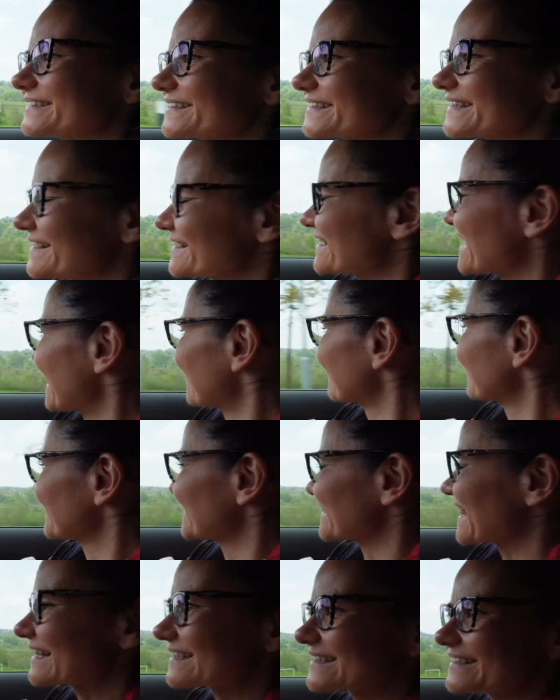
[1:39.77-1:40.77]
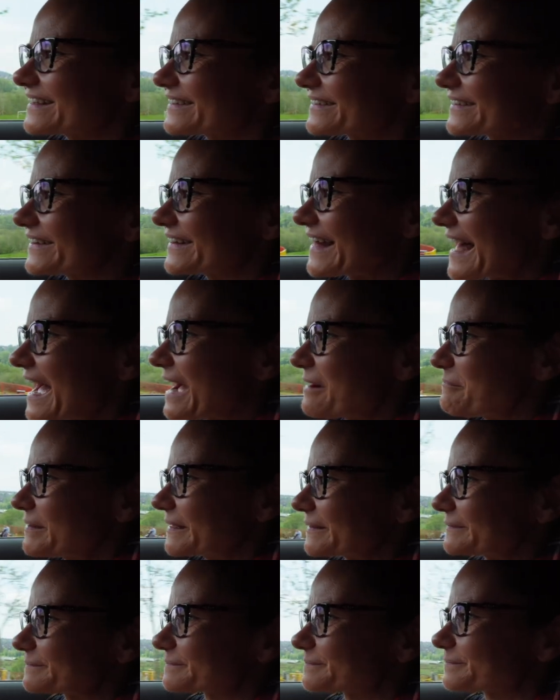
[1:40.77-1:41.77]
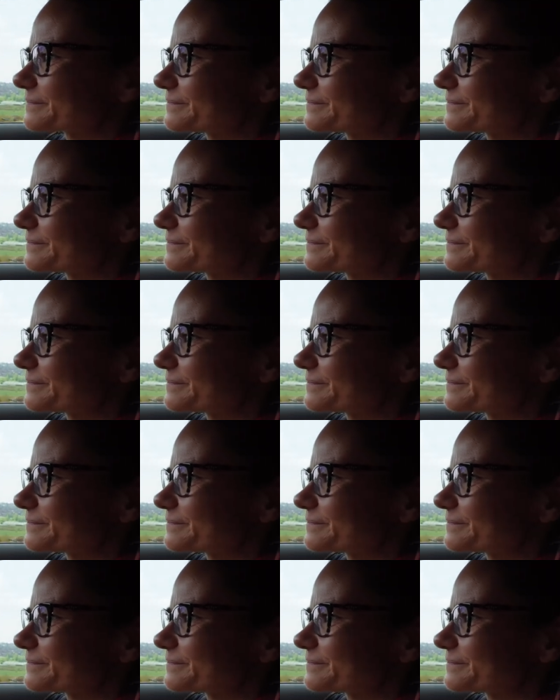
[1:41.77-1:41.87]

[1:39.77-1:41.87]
So yeah, that's not gonna happen.